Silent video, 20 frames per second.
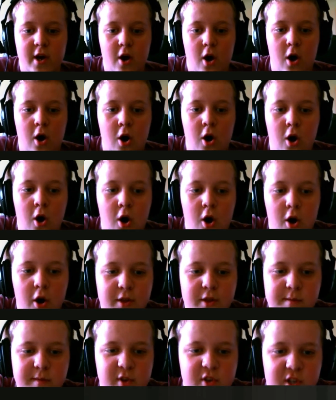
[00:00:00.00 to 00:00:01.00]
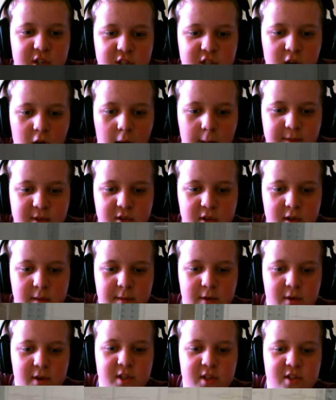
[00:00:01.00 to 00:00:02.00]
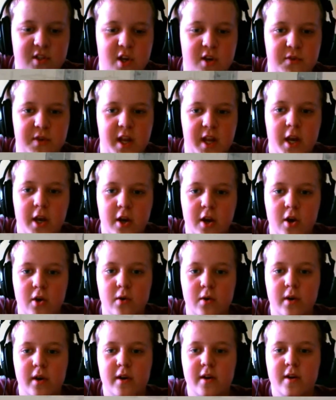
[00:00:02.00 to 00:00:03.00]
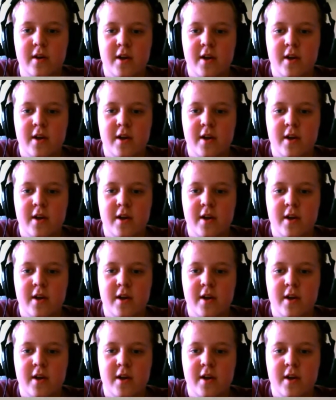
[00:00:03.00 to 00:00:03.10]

Oh, the music stopped. Let me read this outdated note.